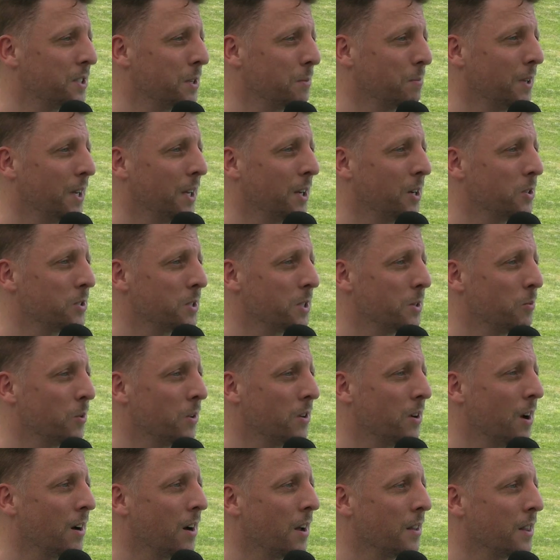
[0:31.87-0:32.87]
some gears and
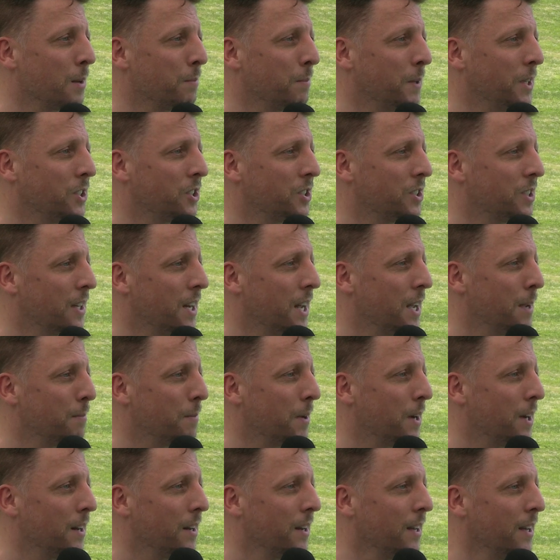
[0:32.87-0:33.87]
we're not on the beach today,
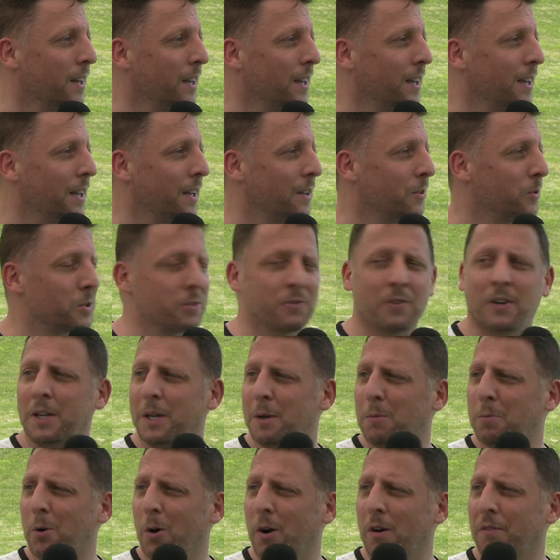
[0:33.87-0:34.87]
but it was
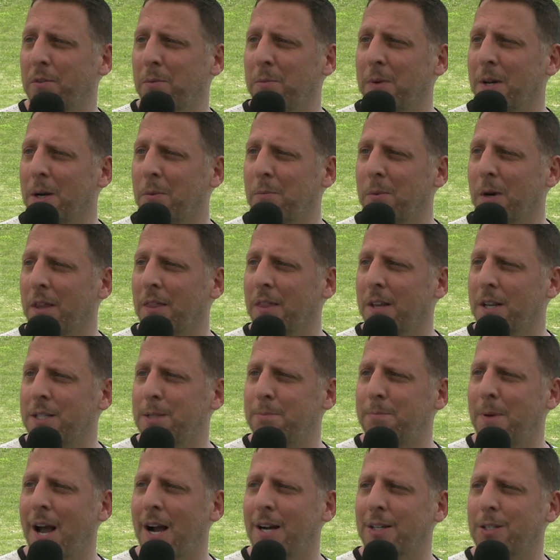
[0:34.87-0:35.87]
really important for me to bring
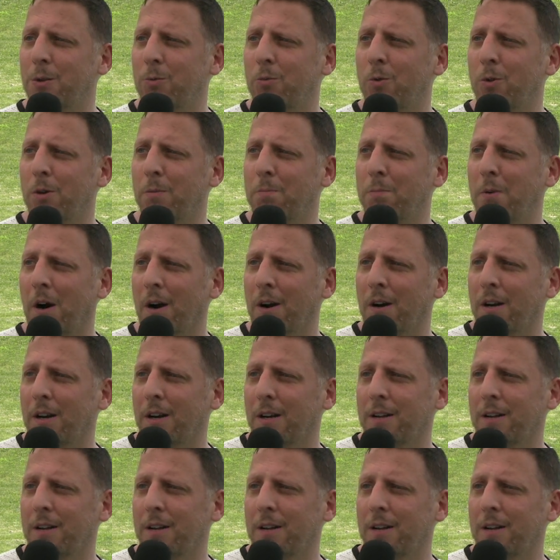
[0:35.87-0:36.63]
things back to Ward Park.